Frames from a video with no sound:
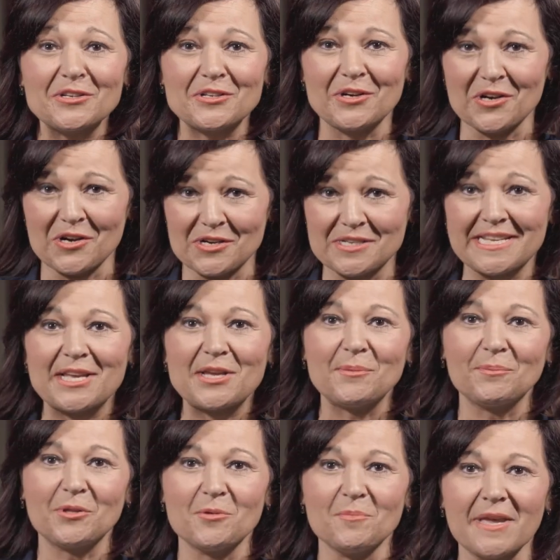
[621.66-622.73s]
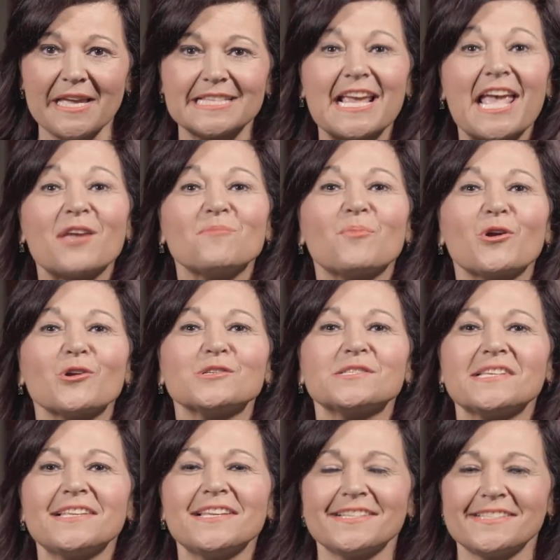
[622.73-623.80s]
turn to implement a
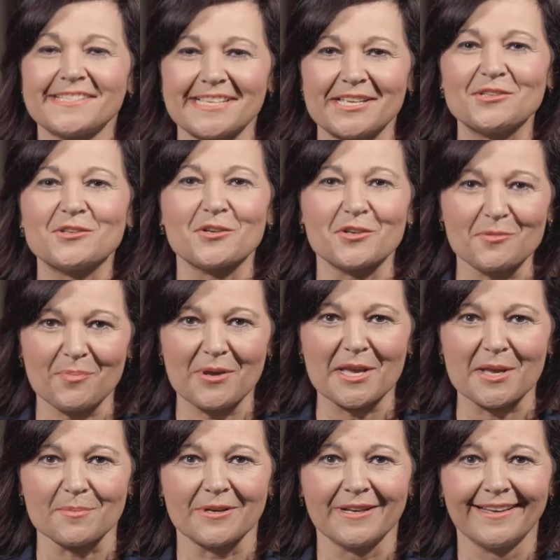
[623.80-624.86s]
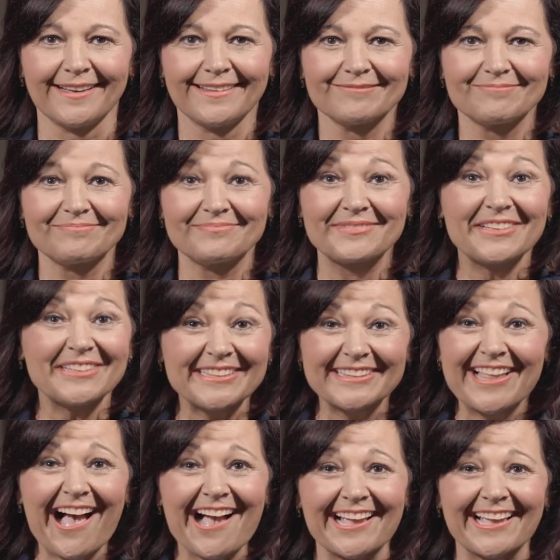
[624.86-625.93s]
person-centered PIP. Good
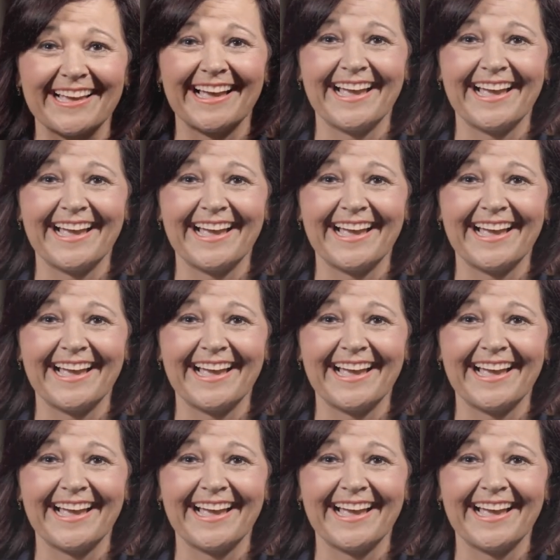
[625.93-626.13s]
luck!